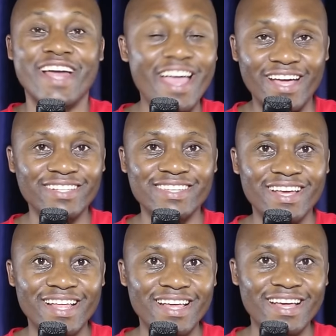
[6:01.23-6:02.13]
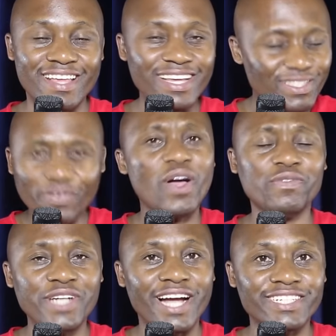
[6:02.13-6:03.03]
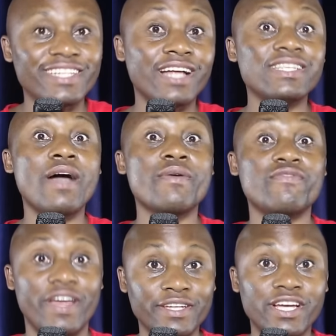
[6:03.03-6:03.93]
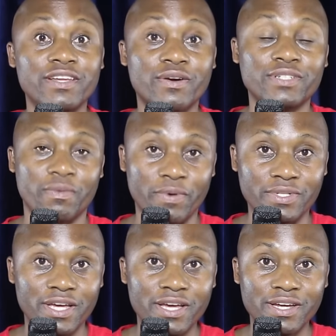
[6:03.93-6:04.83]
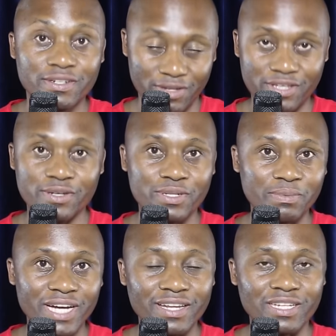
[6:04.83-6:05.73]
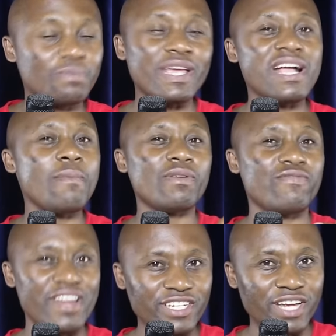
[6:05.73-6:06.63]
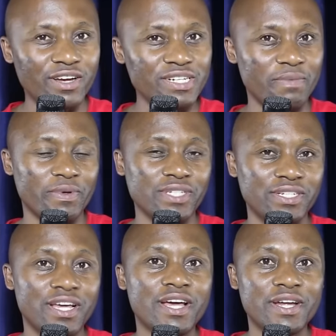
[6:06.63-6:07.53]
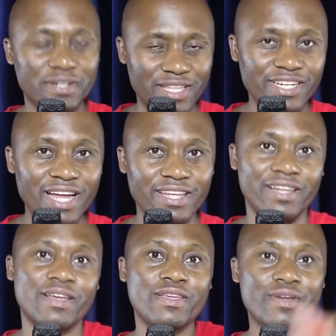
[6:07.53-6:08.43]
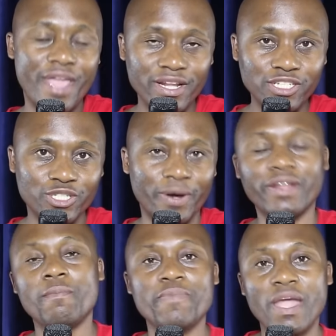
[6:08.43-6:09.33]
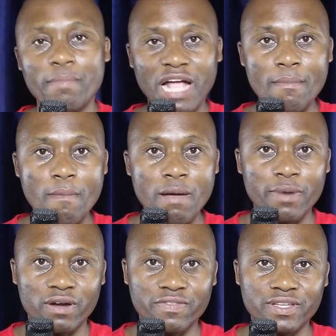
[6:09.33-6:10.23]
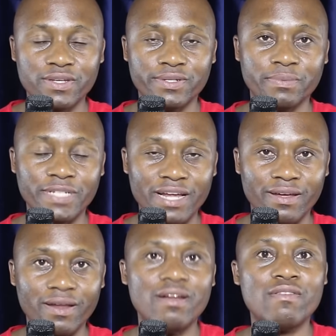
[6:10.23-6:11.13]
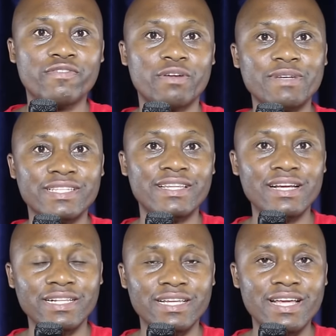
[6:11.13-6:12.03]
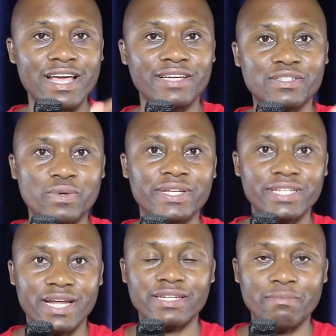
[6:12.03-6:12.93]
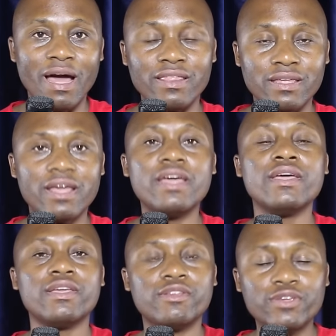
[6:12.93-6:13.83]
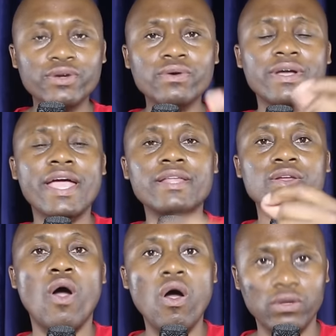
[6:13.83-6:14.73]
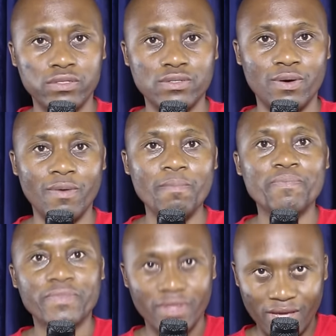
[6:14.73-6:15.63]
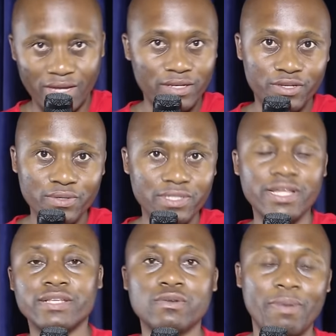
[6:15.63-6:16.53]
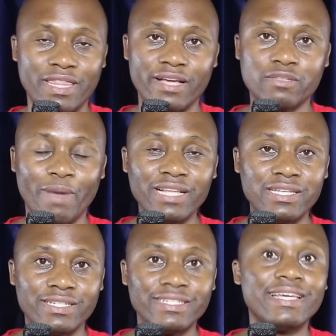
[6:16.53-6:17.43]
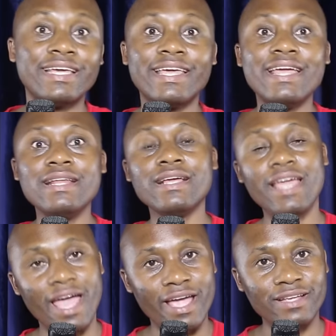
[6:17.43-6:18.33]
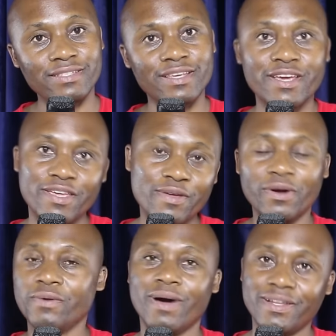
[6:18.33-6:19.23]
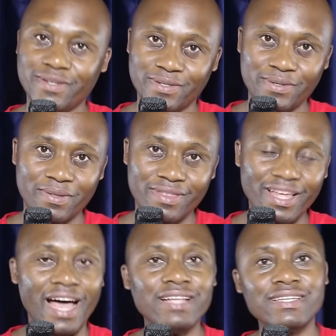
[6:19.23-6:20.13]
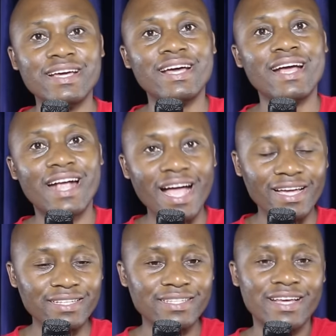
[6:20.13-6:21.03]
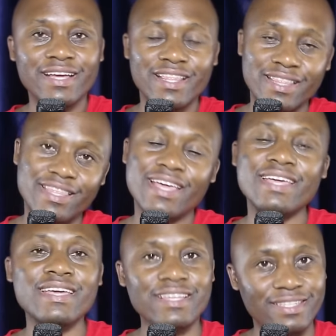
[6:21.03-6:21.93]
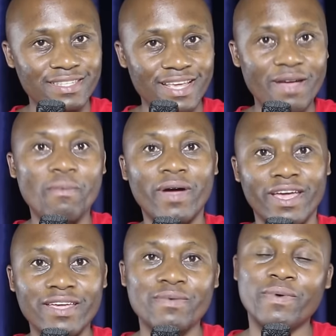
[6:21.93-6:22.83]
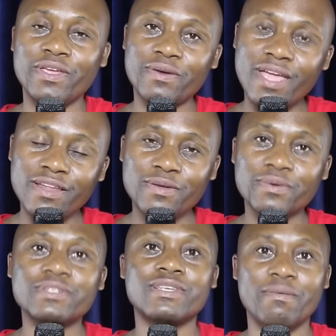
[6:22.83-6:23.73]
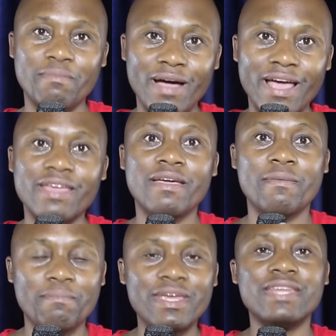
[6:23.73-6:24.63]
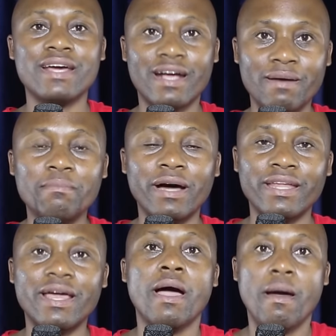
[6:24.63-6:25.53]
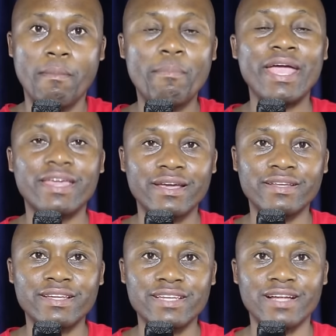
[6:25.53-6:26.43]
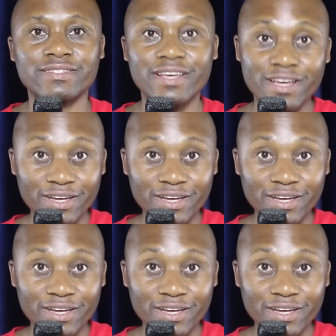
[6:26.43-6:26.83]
the ads it's free of charge and that's how you financially contribute to this YouTube channel. Speaking about financial contribution to the channel, you can join, become a member of this YouTube channel from as little as 20 Rand a month. You can also uh, use the Super Thanks button. In case you don't want to do that, guys, there is a way where you can use my media company banking details